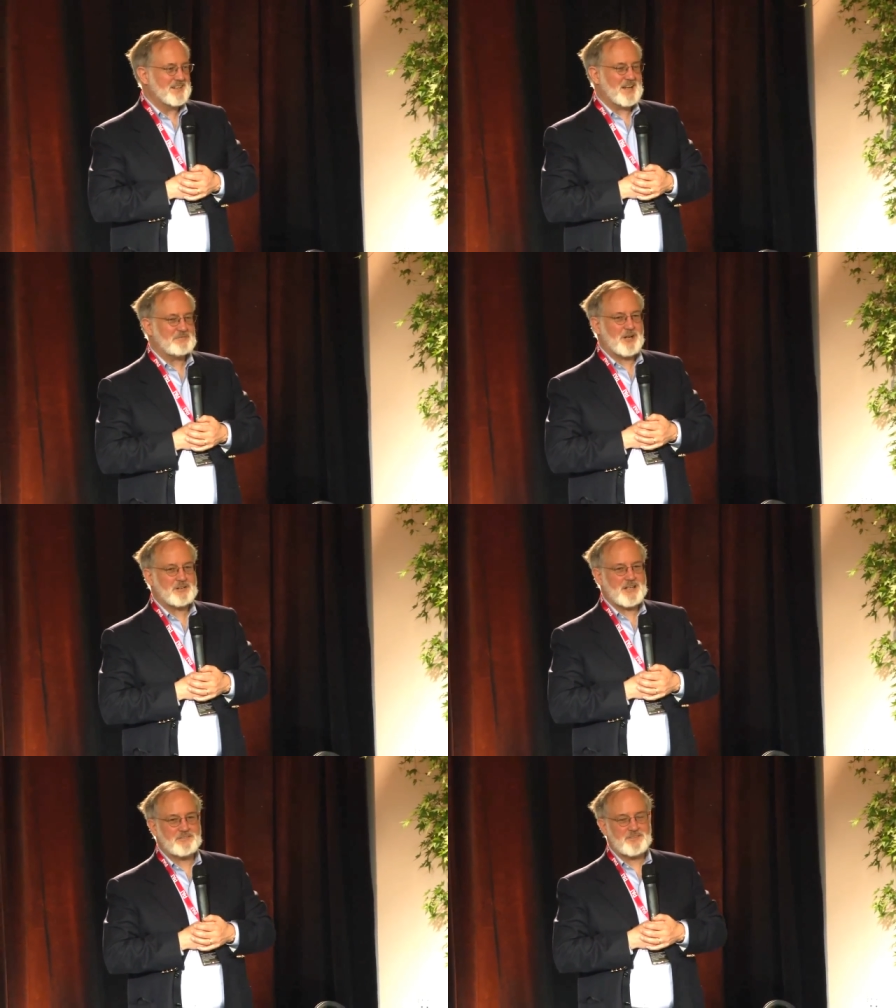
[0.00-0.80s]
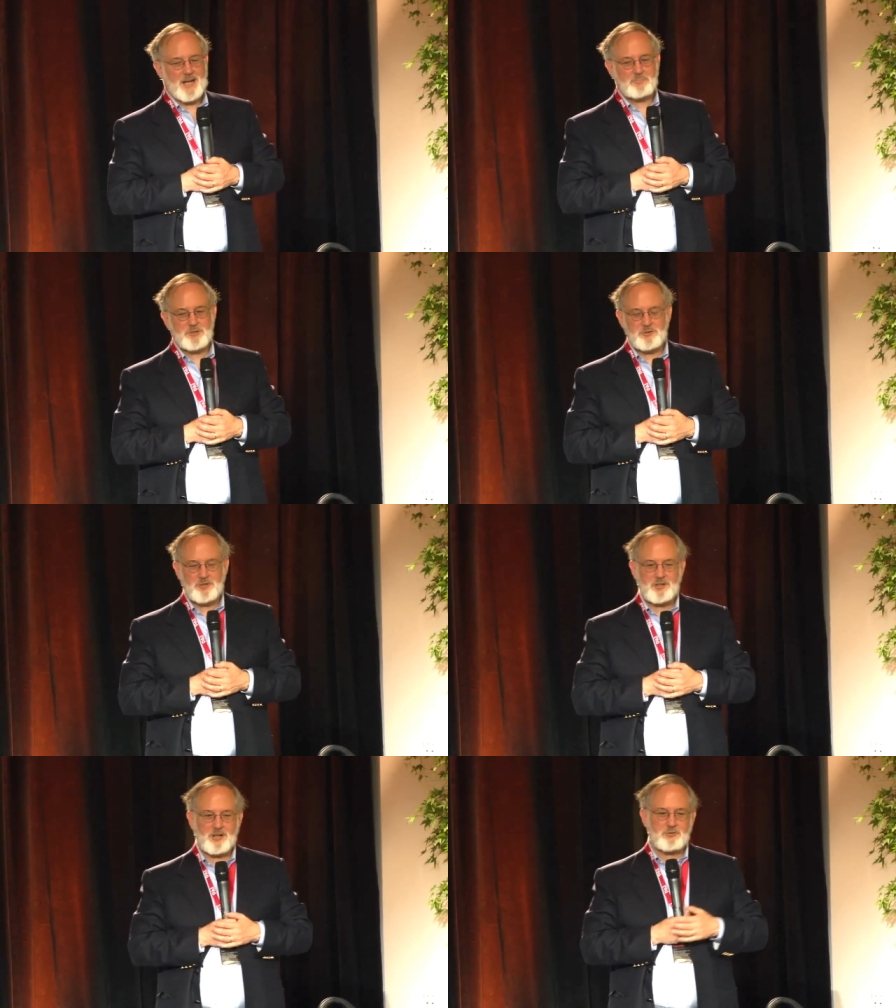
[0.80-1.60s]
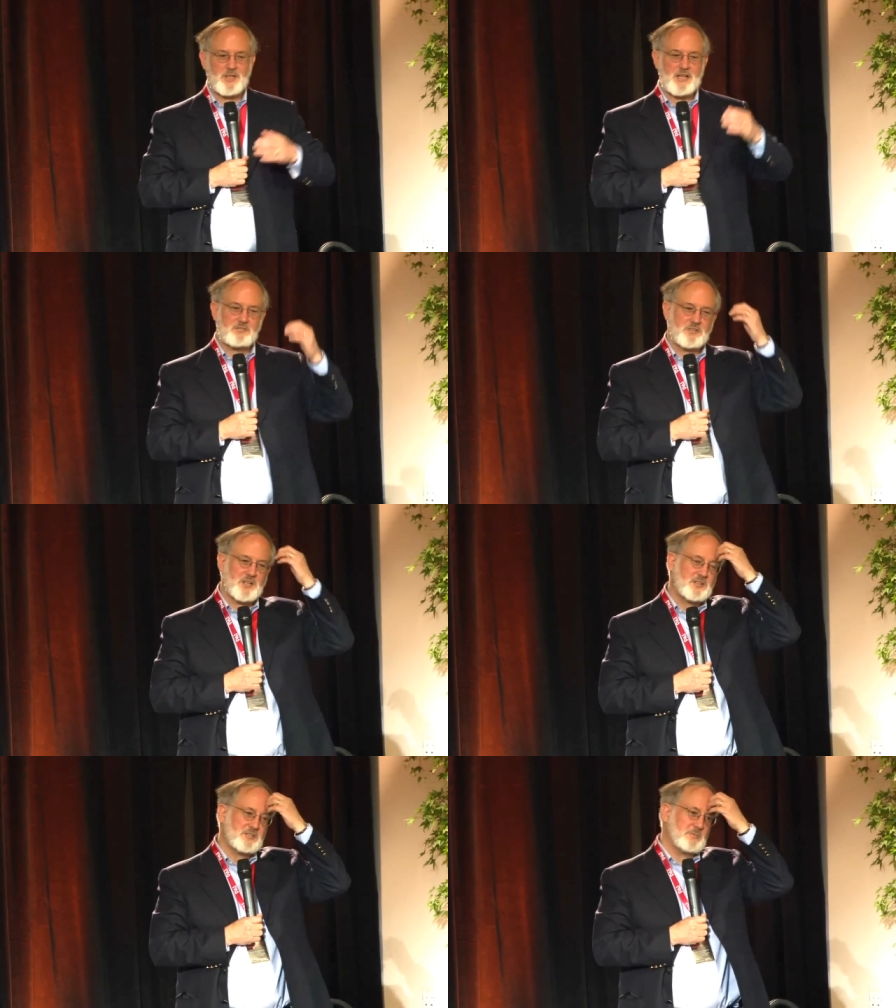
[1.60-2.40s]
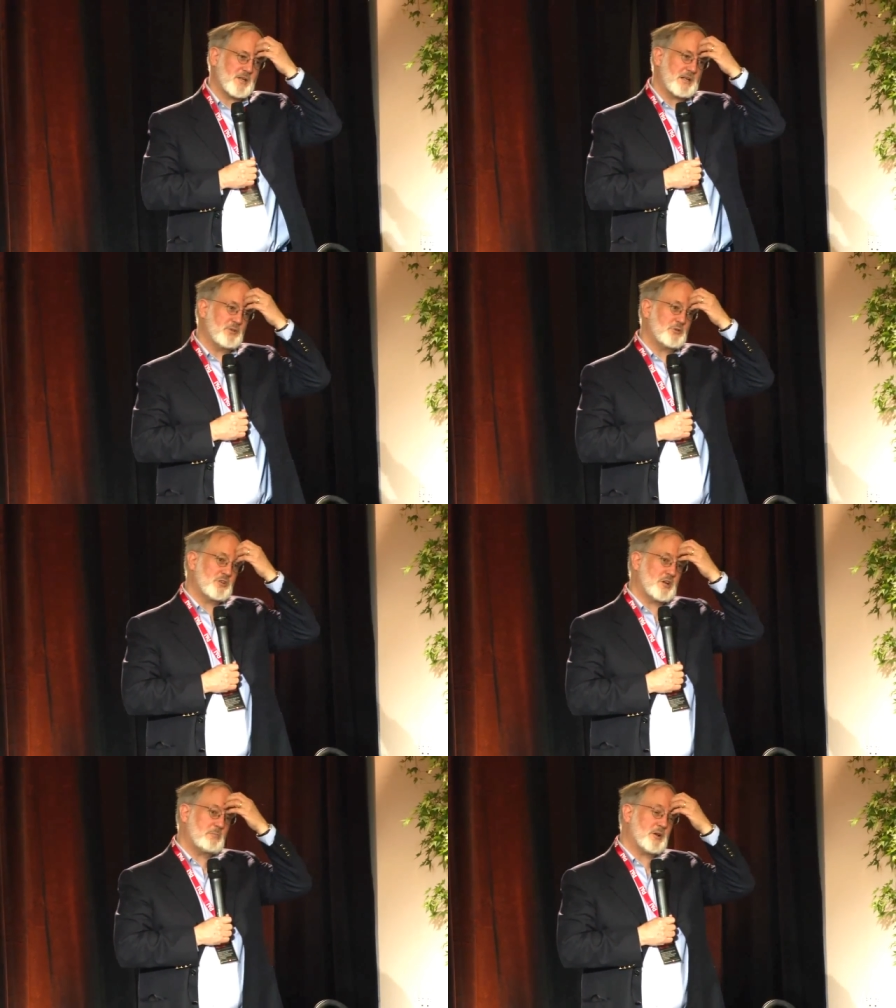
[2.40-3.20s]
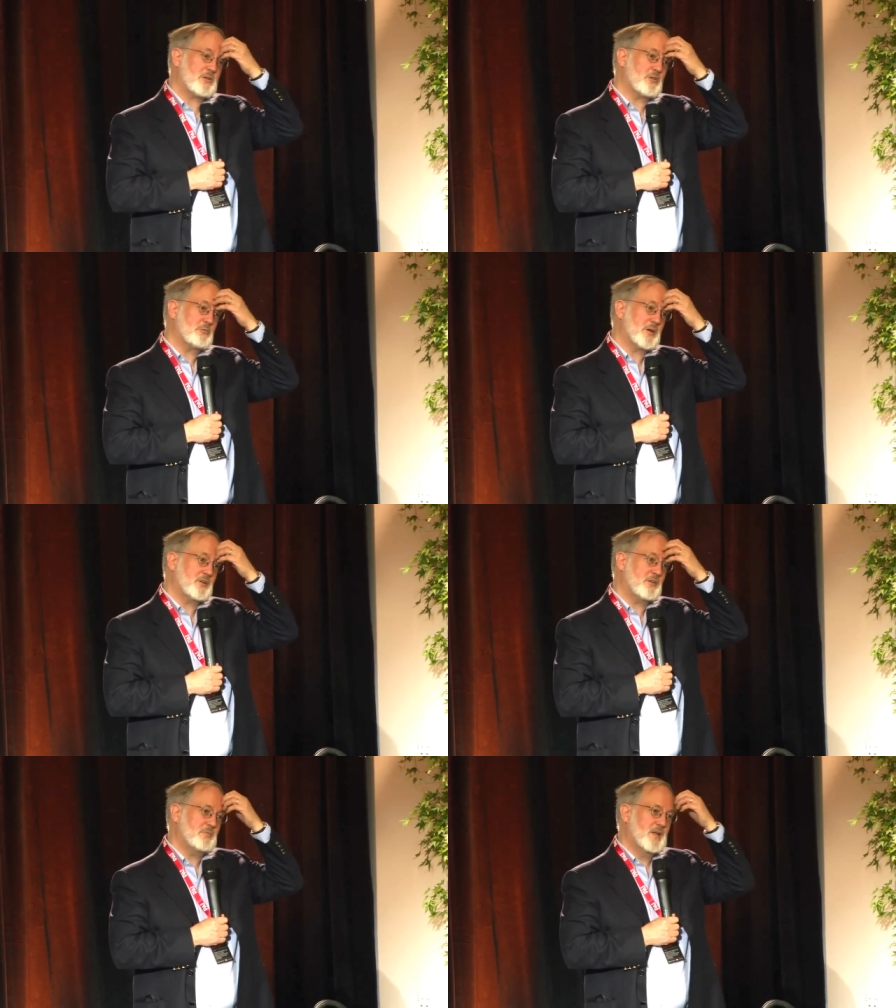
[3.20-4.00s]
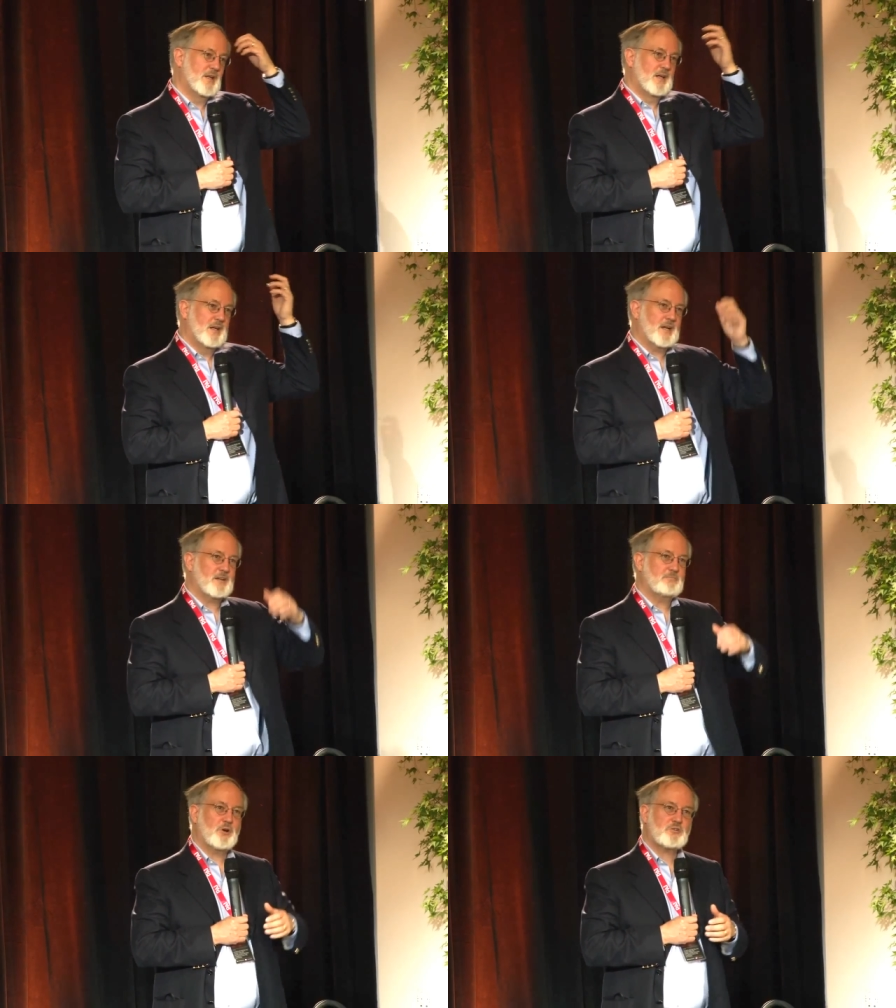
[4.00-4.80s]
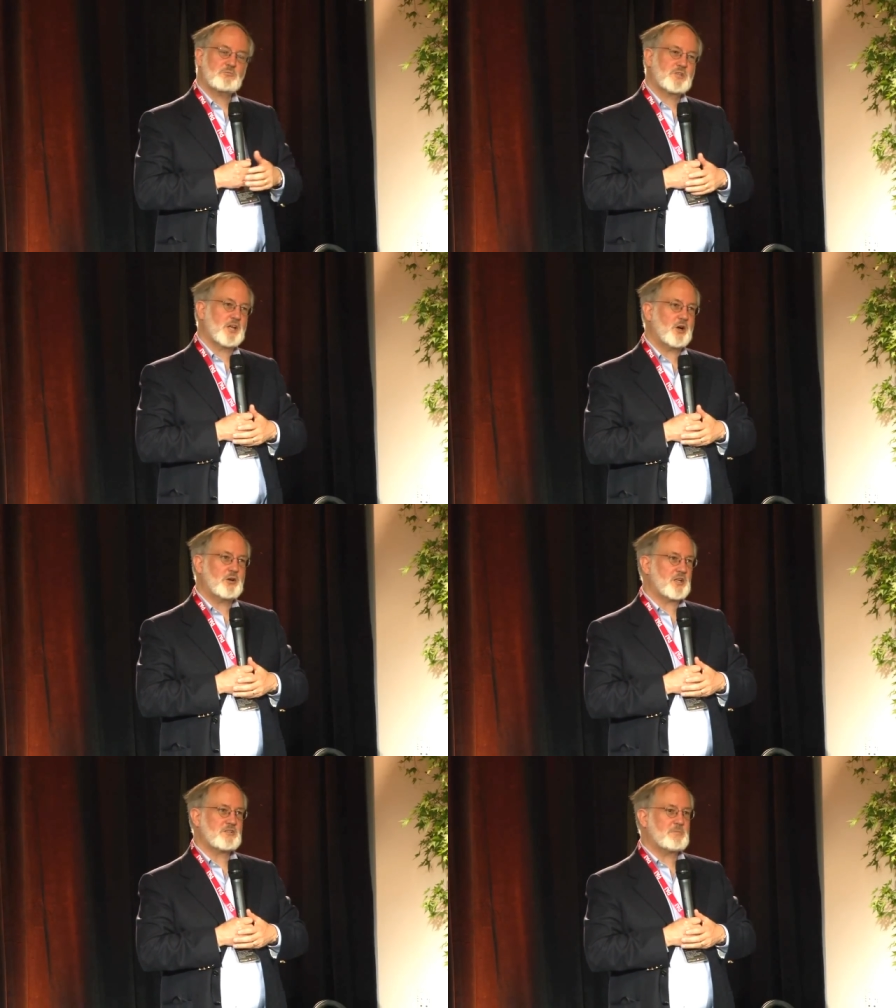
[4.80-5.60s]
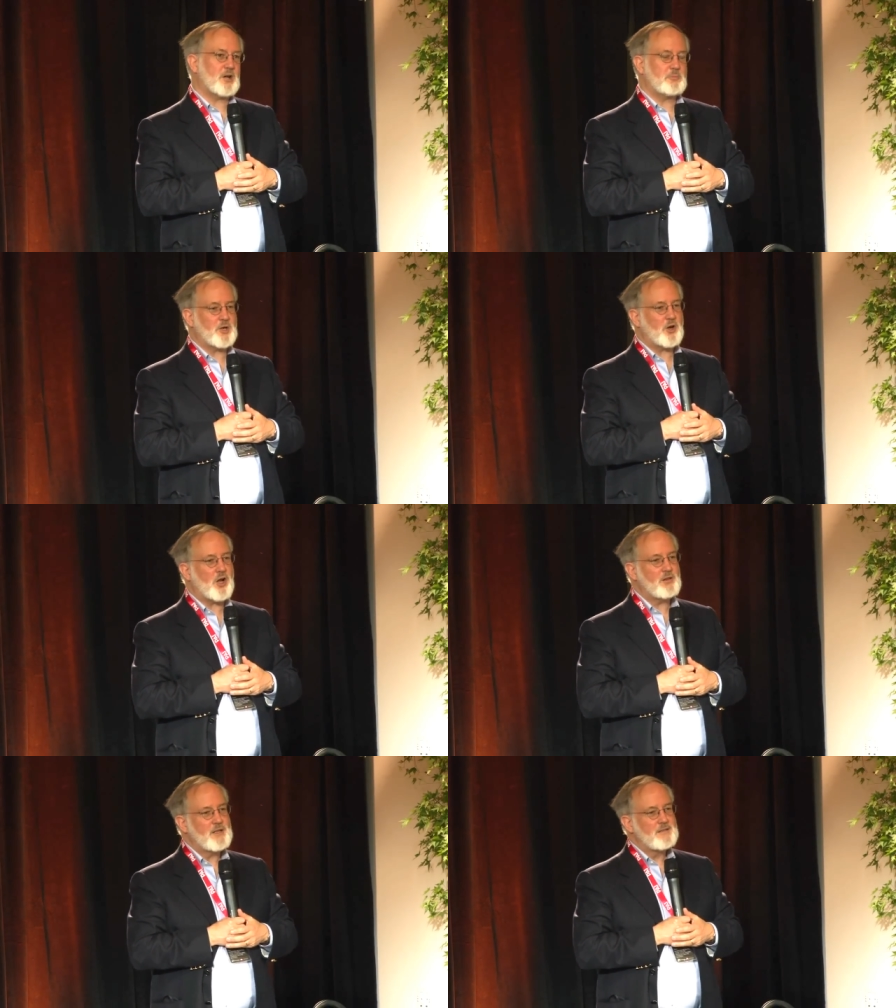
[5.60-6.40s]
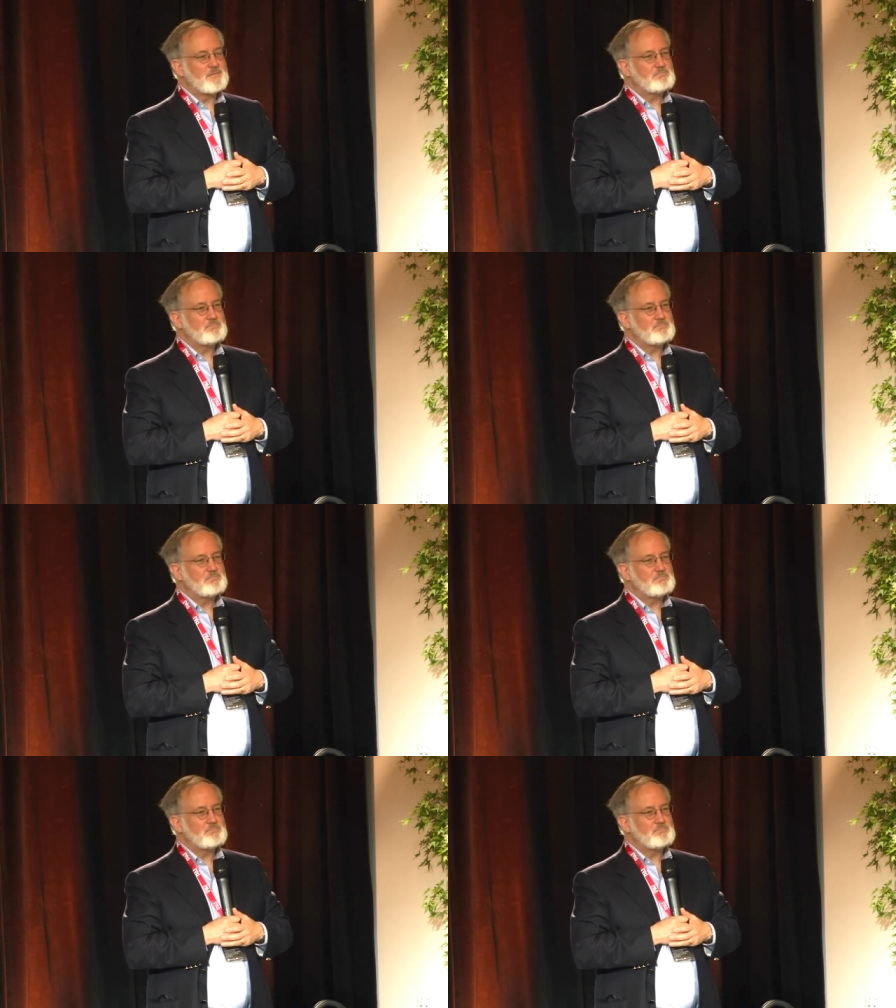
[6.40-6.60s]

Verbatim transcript: Uh, I've talked, have opportunity to talk with lots of deans about evolution in their medical curriculum, and most of them say, no, it doesn't bother me at all.